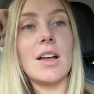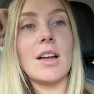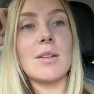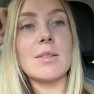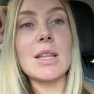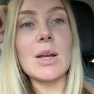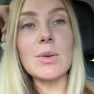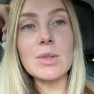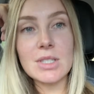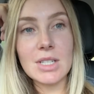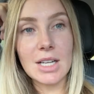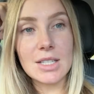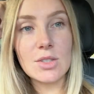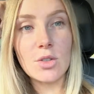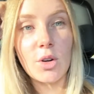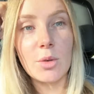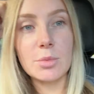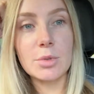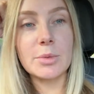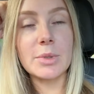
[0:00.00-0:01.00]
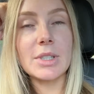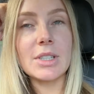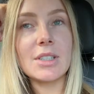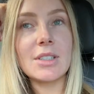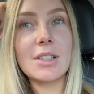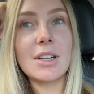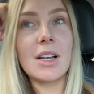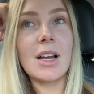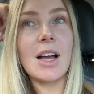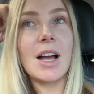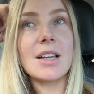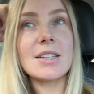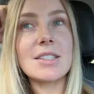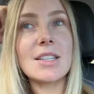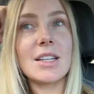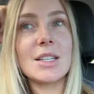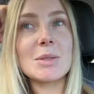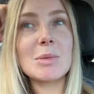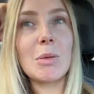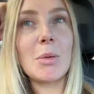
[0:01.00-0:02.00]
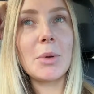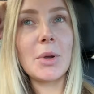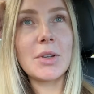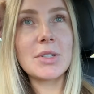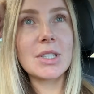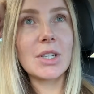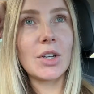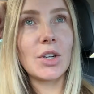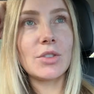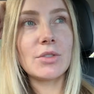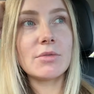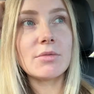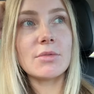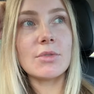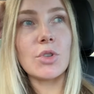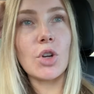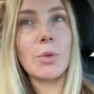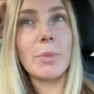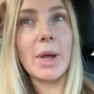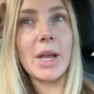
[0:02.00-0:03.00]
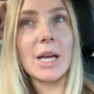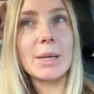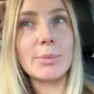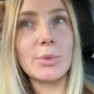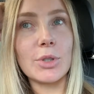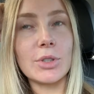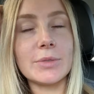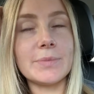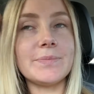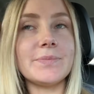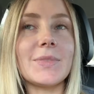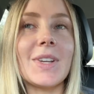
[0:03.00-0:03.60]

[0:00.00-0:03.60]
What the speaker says: That was a nice compliment. I said, it's probably because I got no makeup on.